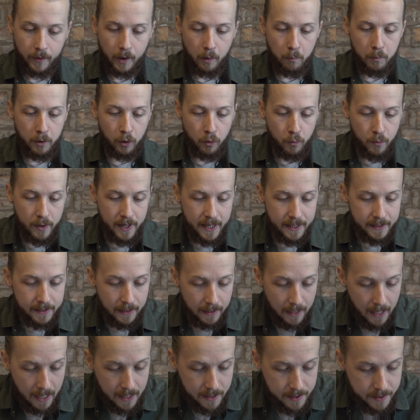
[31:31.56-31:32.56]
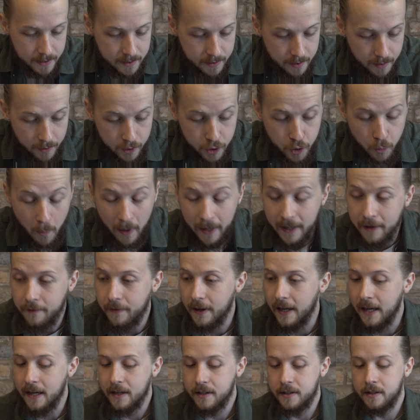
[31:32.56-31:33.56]
we'll read the last 20
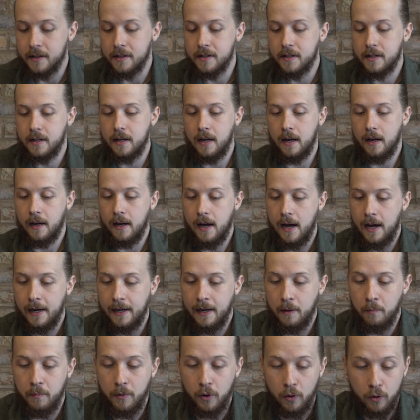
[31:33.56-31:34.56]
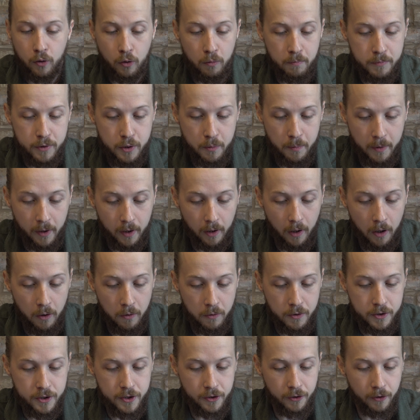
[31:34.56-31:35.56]
verses and then we'll come to a
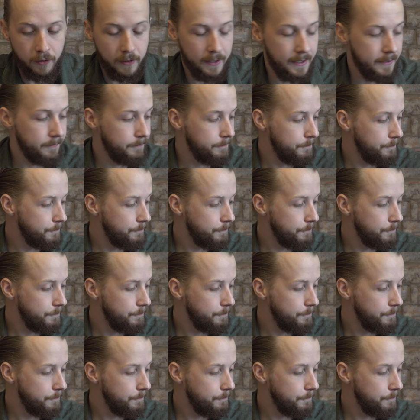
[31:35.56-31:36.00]
close shortly.